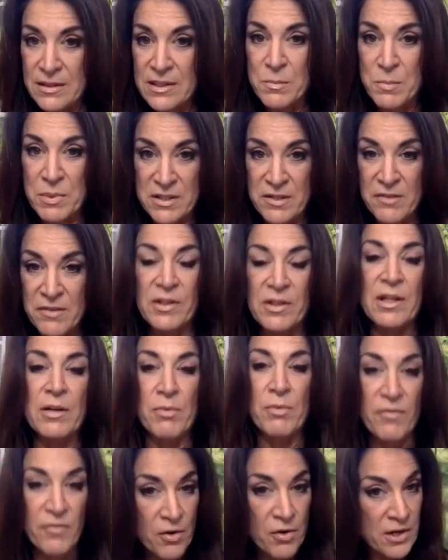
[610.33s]
specifically
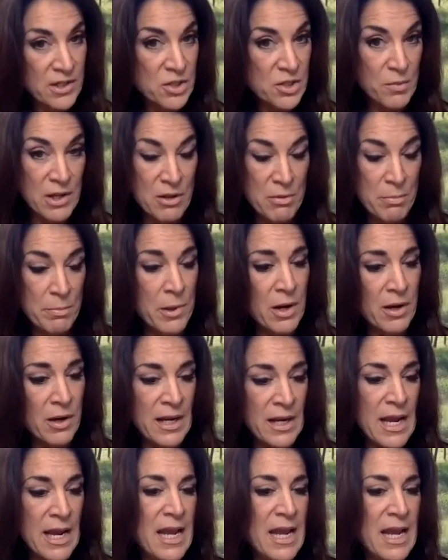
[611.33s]
referring to in the book,